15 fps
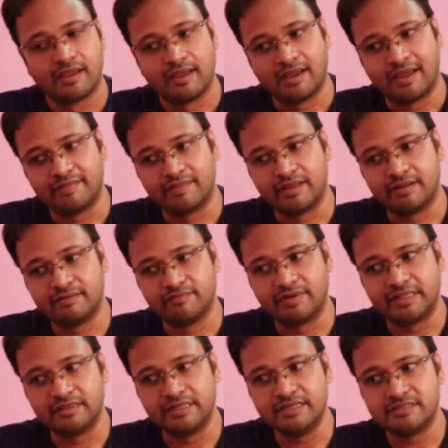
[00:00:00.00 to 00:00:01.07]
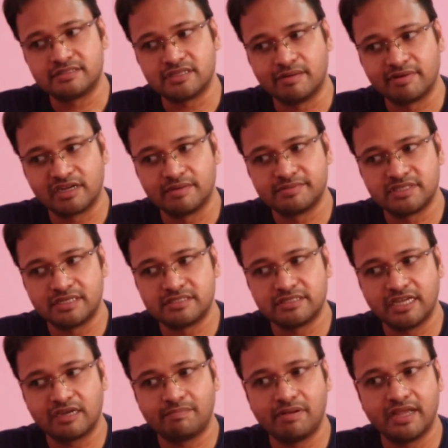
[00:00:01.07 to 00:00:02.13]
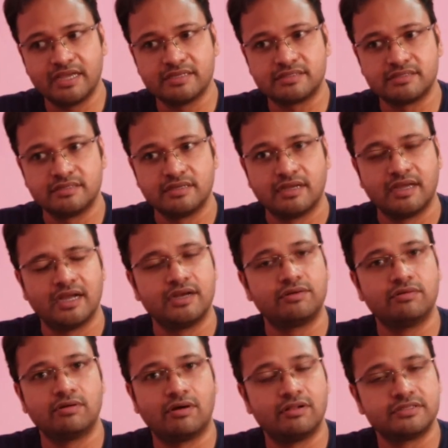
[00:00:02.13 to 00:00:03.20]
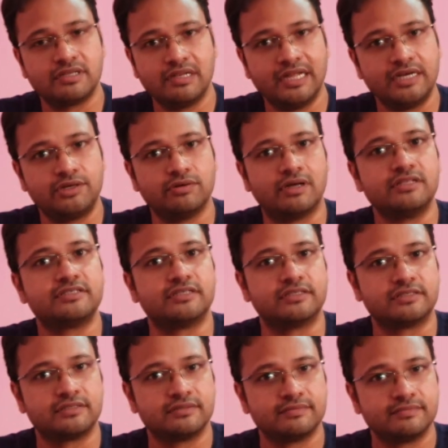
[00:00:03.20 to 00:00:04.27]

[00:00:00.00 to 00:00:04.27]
And then when these stomach upsets take place, it could also lead to ulcers.